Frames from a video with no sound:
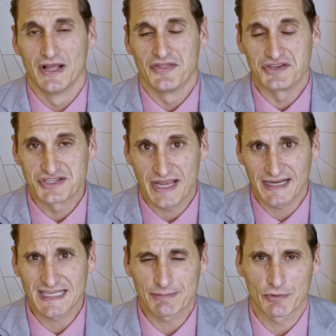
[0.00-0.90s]
The second
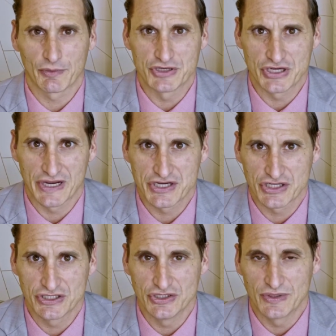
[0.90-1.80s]
type of
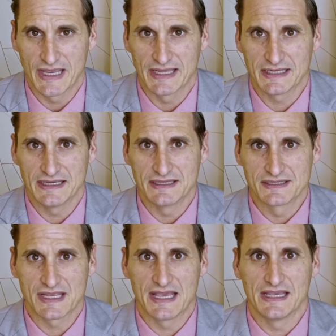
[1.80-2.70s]
rejection you get is
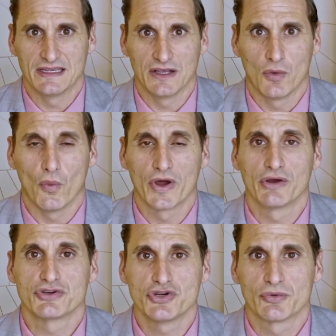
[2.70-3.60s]
a
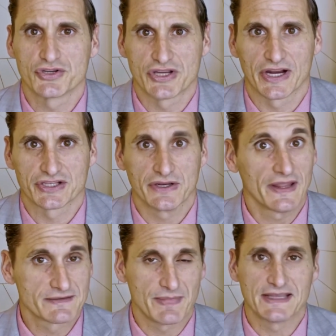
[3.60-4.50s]
102 rejection.
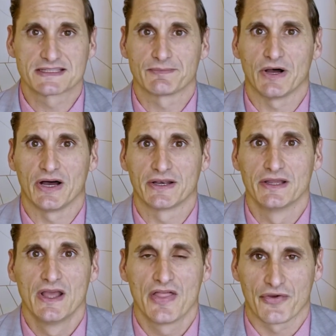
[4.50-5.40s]
That's based upon
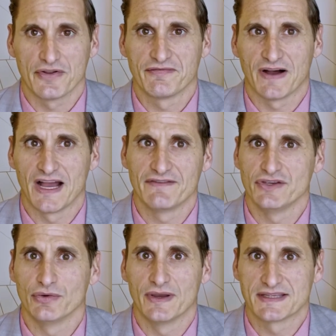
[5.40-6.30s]
35
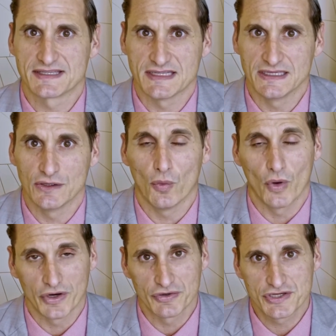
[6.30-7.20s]
USC
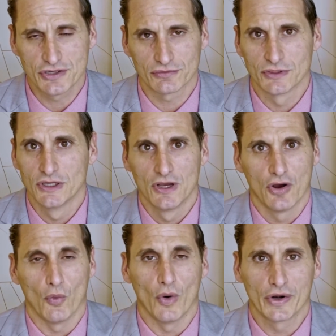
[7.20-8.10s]
102.
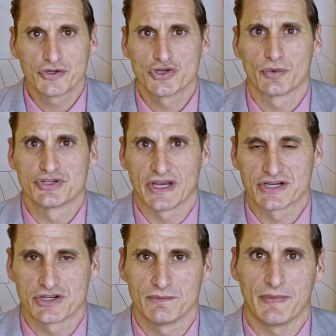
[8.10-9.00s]
102
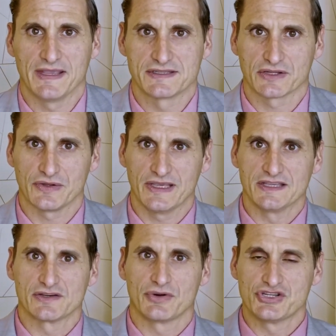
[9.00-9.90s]
rejection basically is
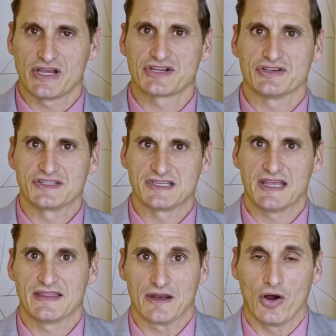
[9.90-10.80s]
a rejection saying
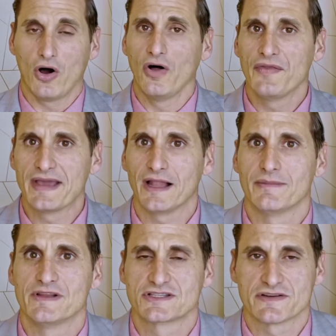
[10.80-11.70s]
that all the
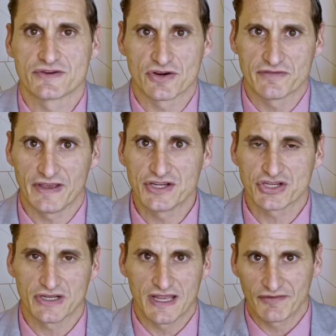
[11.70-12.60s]
elements of your
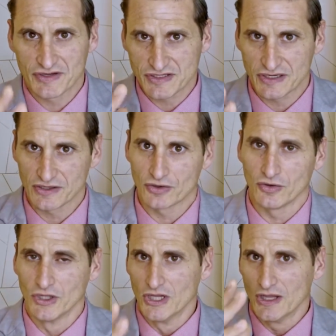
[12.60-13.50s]
invention, every
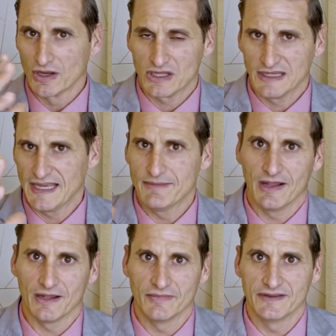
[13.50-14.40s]
single claim
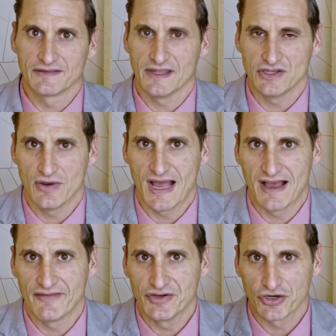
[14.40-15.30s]
element that you
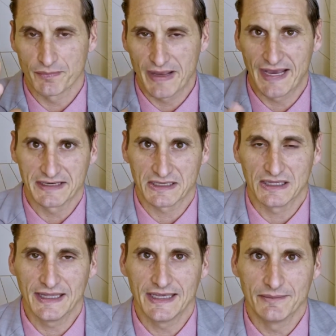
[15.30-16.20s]
have in your patent
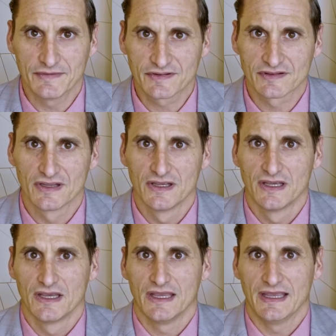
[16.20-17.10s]
claims,
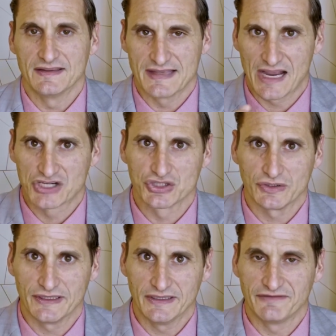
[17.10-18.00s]
is
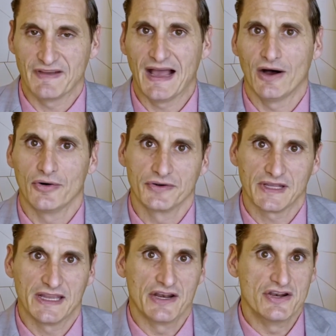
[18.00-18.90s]
actually found
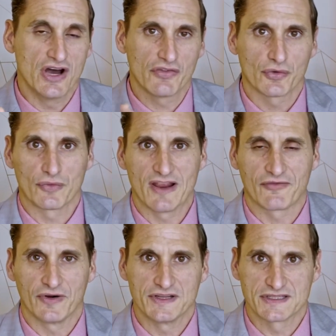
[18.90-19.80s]
in another
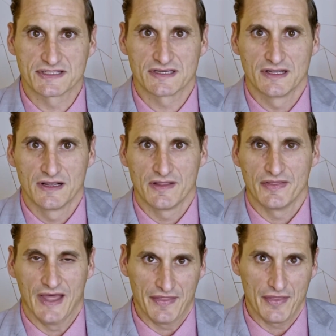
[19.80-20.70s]
reference
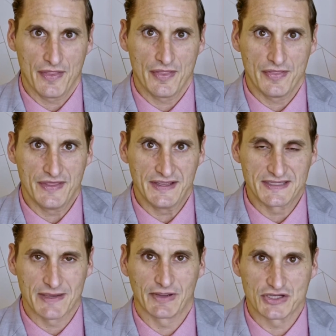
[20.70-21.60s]
that the
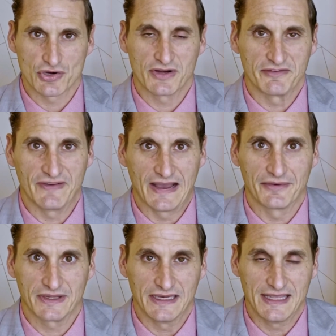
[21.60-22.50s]
examining attorney found
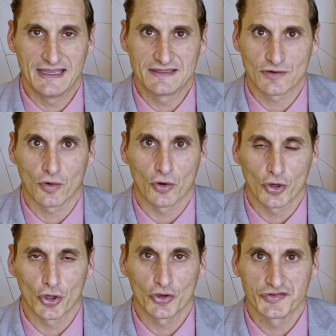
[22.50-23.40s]
in his or
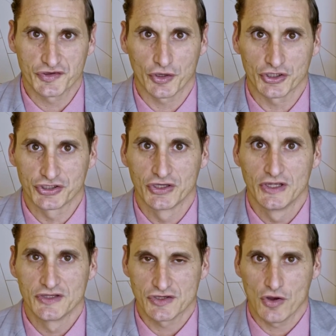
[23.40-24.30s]
her search.
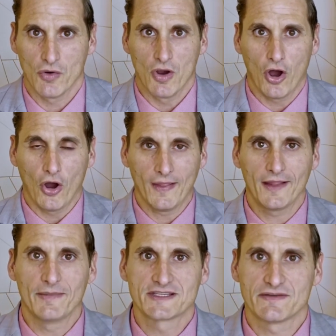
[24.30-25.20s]
So all
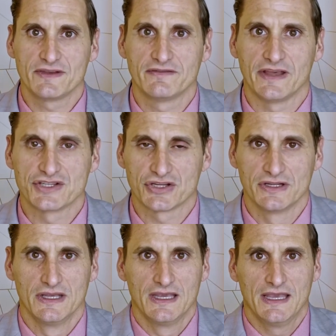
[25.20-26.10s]
elements of the invention
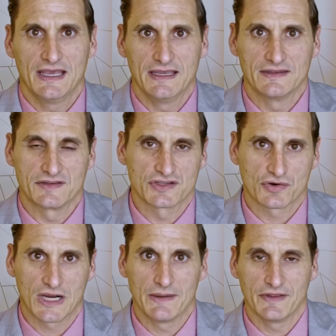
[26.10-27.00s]
is
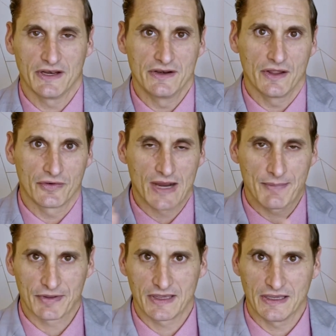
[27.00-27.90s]
described in another
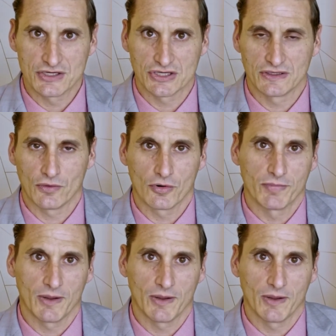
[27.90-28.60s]
application or